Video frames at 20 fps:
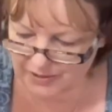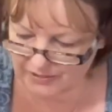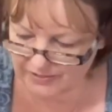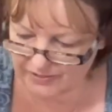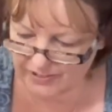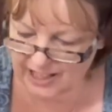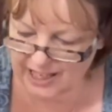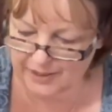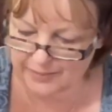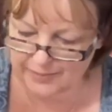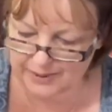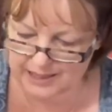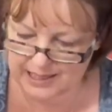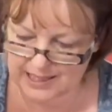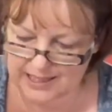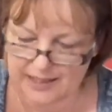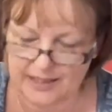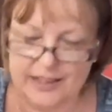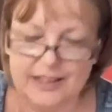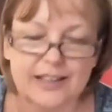
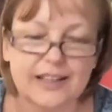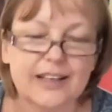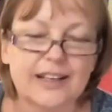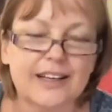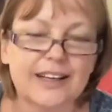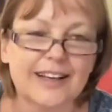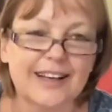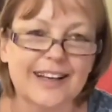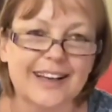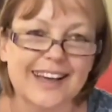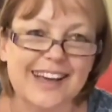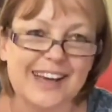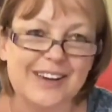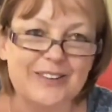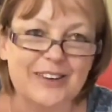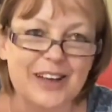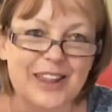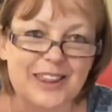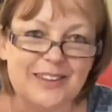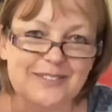flipped,
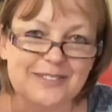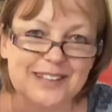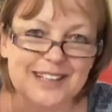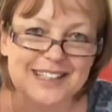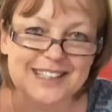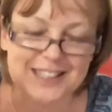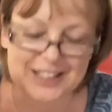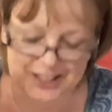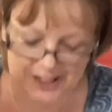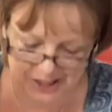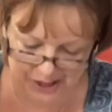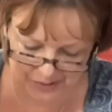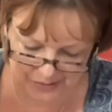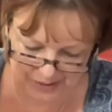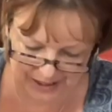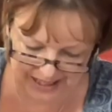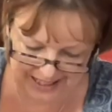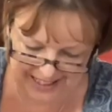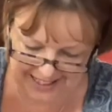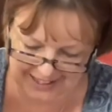otherwise your two
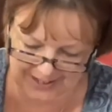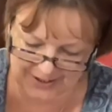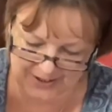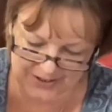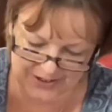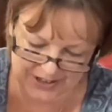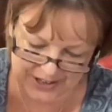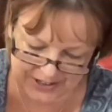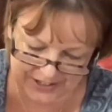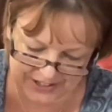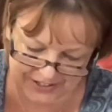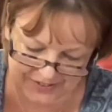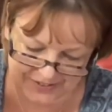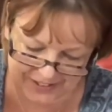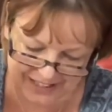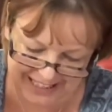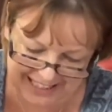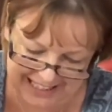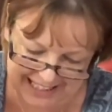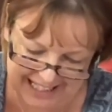pieces aren't going to
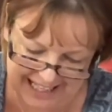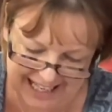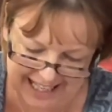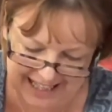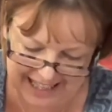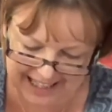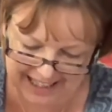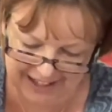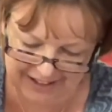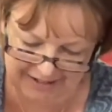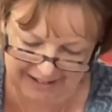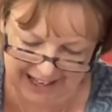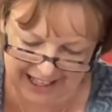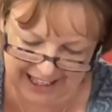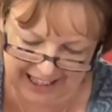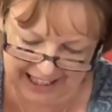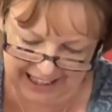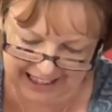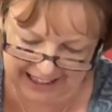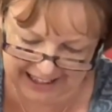fit together correctly.